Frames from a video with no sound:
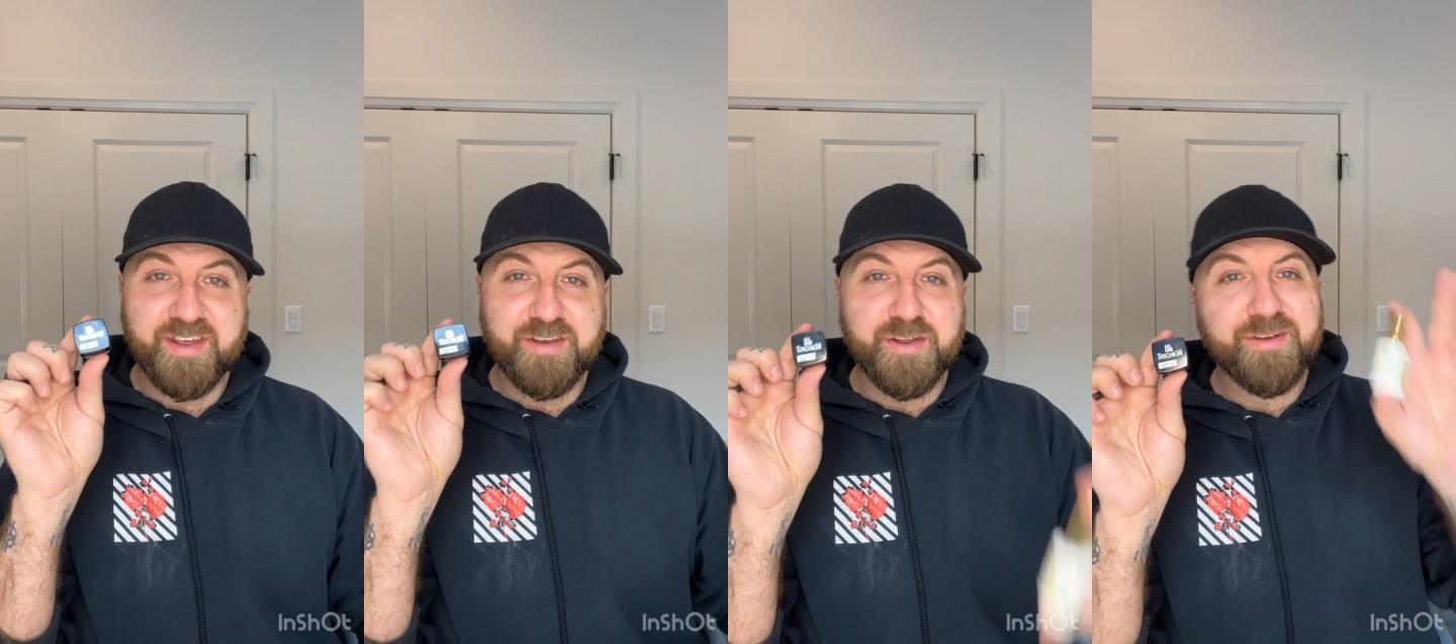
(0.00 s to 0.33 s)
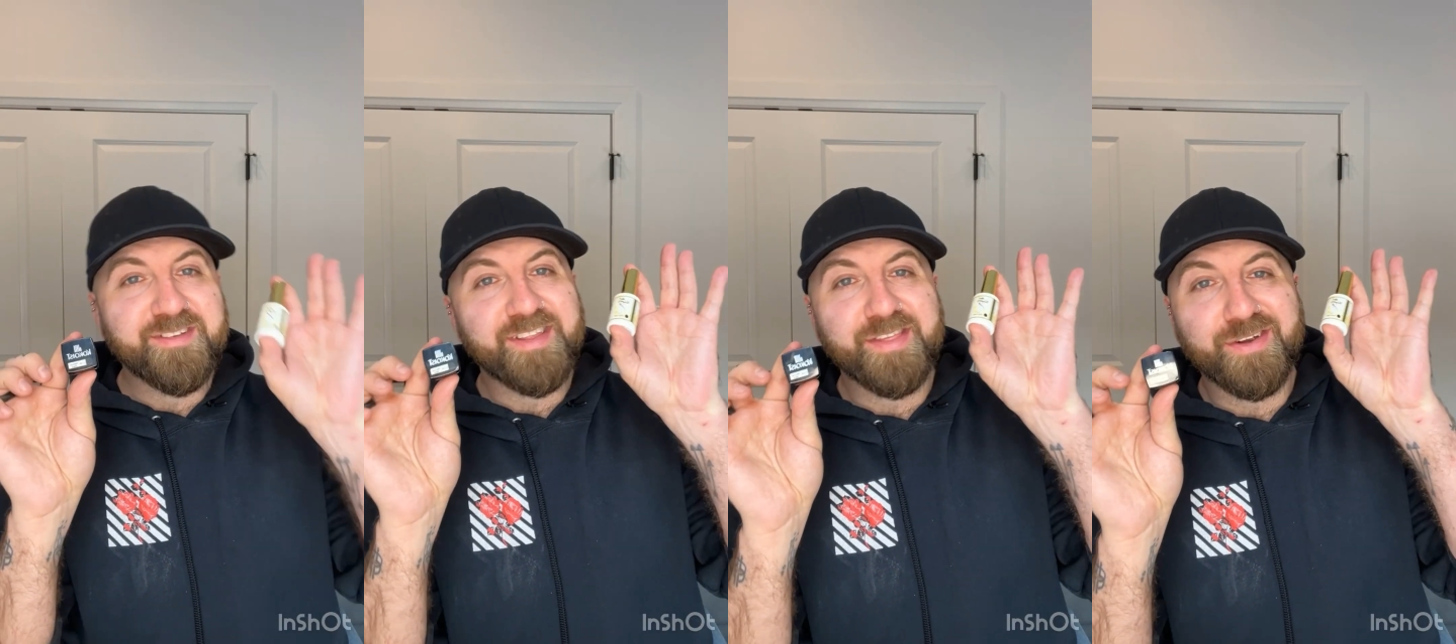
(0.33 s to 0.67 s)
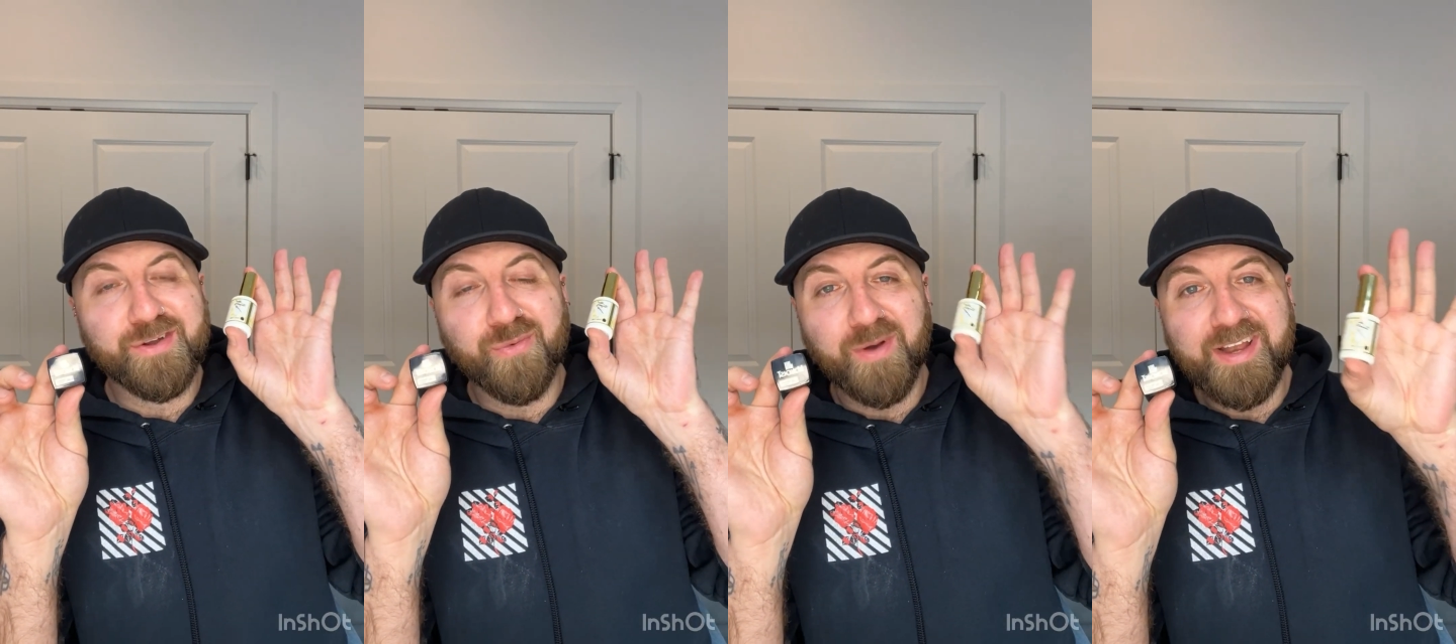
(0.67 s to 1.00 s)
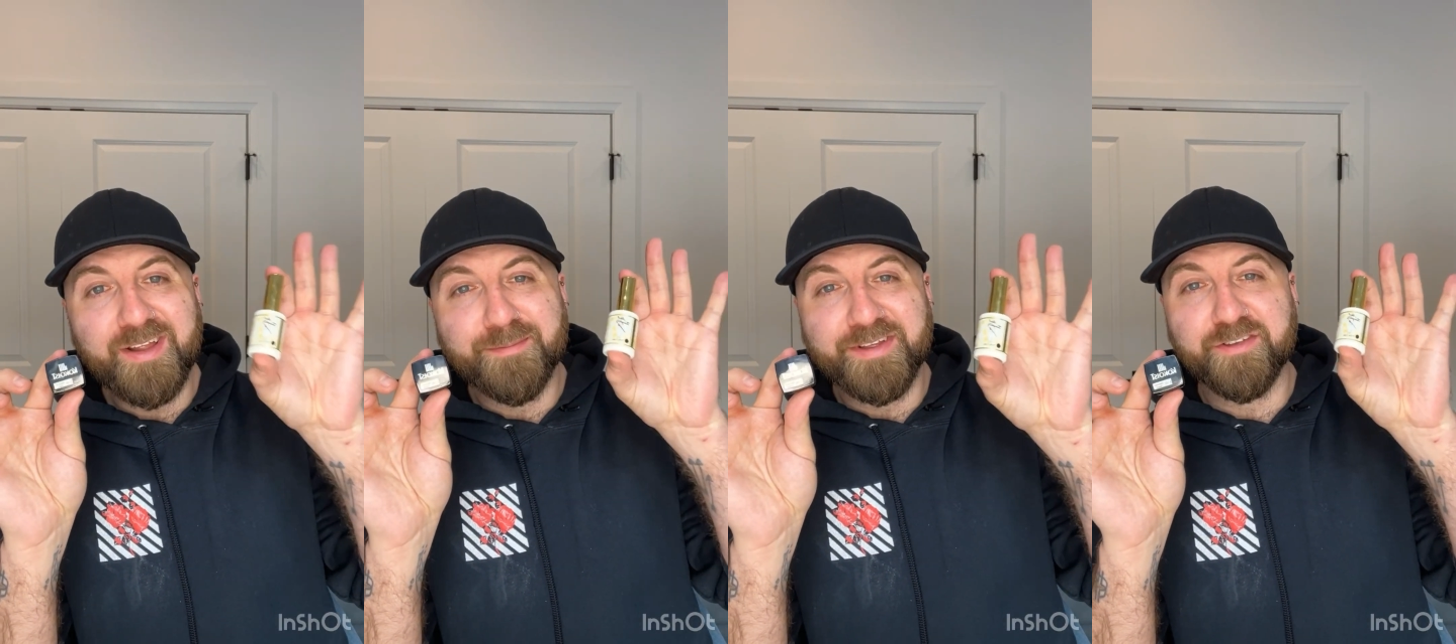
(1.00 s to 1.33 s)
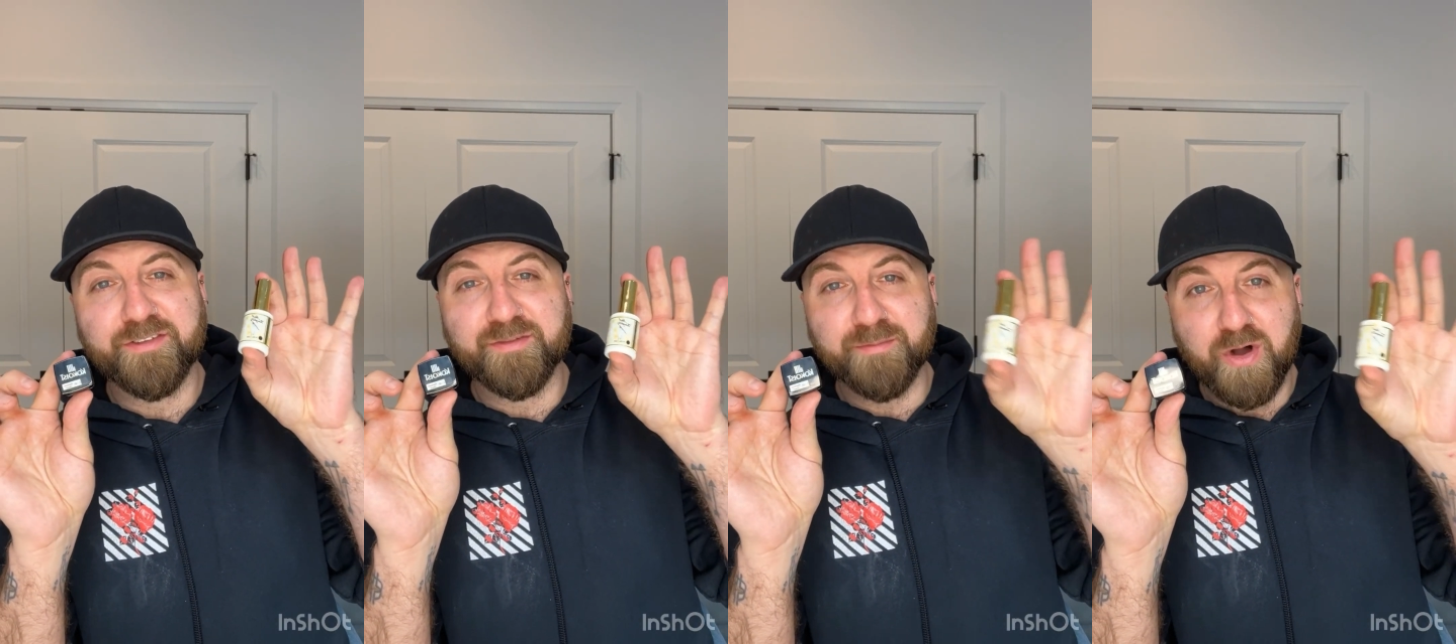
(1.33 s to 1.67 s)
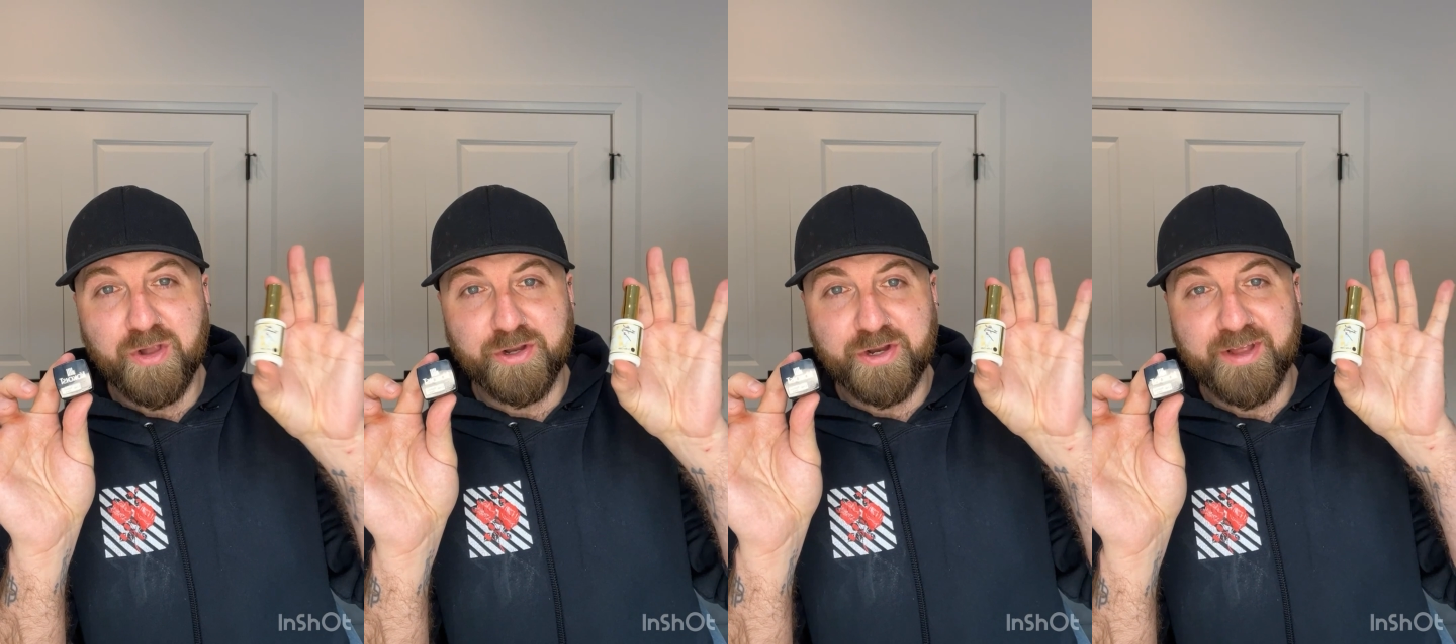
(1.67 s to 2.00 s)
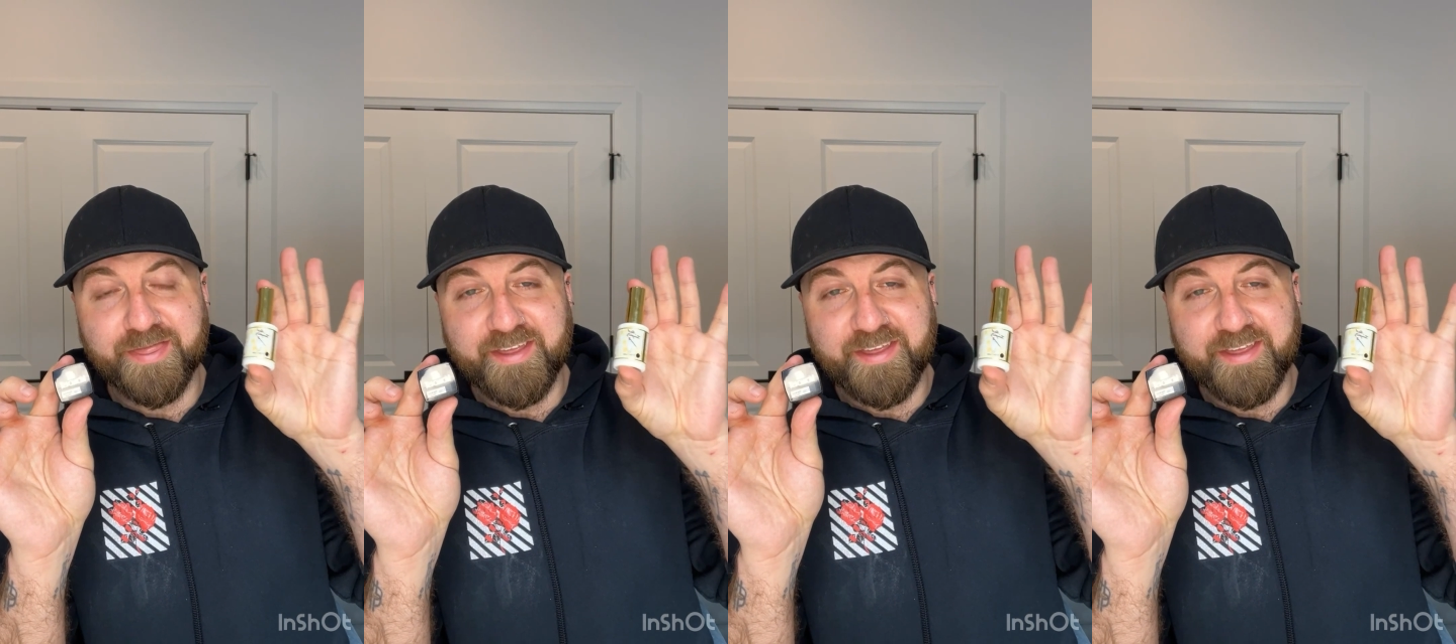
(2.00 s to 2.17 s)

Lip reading: and notice that they're quite a bit smaller